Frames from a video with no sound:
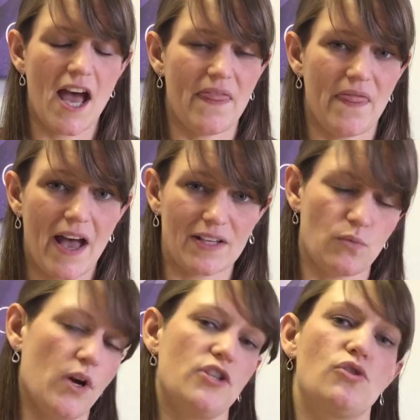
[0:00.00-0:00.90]
and
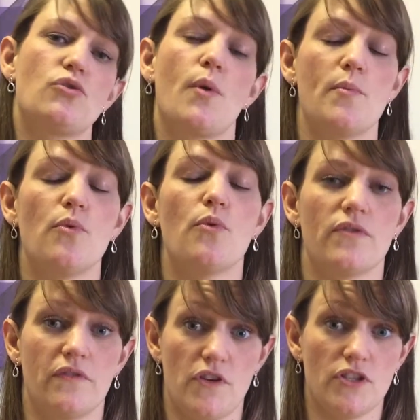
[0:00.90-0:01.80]
that's why it's so
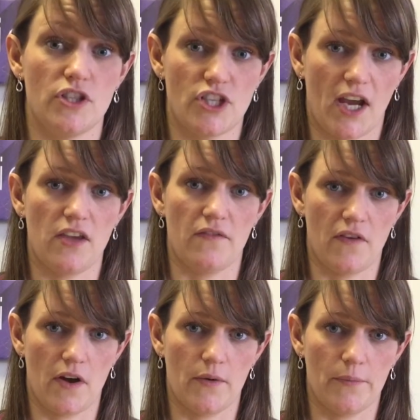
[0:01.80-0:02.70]
important for you to check your
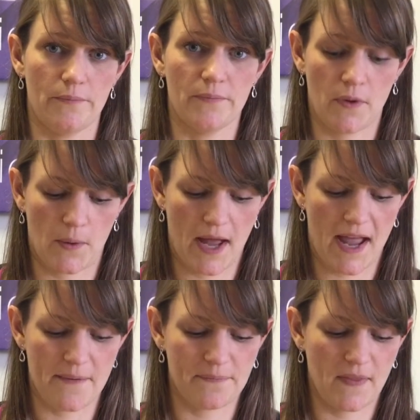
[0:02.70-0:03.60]
file.
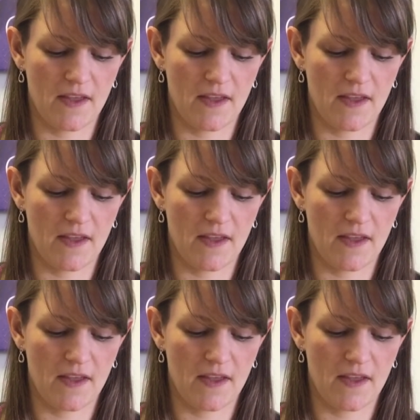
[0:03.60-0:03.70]
Okay.